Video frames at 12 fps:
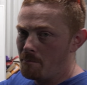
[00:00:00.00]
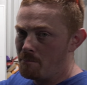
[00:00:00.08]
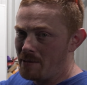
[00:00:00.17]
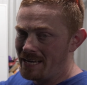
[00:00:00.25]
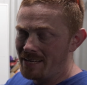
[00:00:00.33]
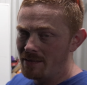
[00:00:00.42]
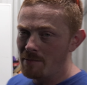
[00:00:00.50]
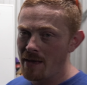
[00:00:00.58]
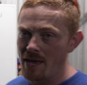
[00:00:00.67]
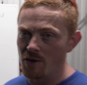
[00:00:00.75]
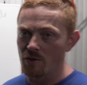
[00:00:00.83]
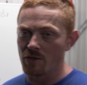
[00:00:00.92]
being the
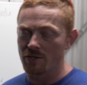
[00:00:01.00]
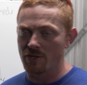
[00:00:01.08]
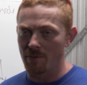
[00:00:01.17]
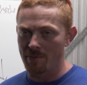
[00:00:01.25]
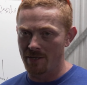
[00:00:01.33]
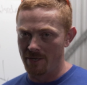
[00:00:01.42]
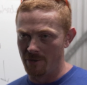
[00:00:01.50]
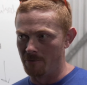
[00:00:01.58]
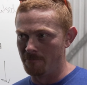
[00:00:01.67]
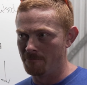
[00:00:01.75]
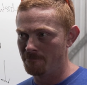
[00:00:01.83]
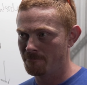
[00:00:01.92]
man on the top of the
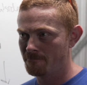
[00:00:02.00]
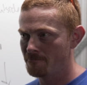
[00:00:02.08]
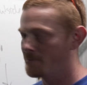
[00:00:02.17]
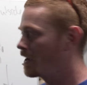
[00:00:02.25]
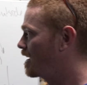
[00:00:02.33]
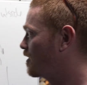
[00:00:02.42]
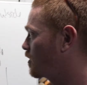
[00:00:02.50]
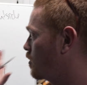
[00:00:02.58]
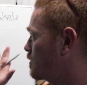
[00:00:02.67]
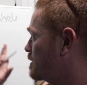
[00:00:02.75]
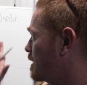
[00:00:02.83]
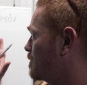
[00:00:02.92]
hill and the
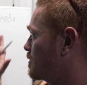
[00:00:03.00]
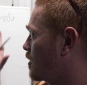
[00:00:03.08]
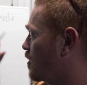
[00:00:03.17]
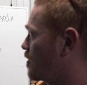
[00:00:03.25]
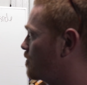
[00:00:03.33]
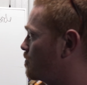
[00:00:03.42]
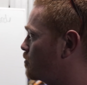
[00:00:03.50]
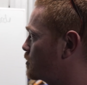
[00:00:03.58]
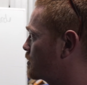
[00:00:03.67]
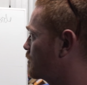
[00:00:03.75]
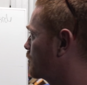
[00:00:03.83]
concept of pushing